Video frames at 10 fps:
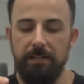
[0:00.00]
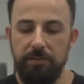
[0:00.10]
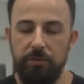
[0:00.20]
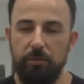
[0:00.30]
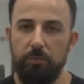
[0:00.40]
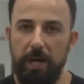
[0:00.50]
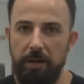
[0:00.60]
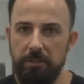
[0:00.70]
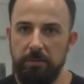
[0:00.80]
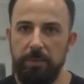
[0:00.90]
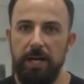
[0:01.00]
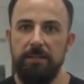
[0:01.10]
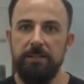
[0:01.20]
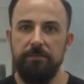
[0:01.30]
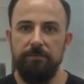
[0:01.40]
it's surrounded by
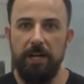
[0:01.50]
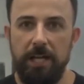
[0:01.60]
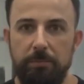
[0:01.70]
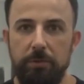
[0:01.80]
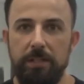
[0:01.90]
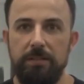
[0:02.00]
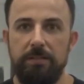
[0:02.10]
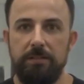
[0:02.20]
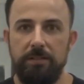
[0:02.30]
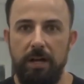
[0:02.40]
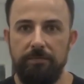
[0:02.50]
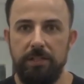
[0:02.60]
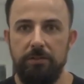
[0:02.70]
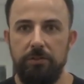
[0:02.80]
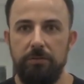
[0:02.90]
this fibrous soft
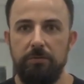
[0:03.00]
tissue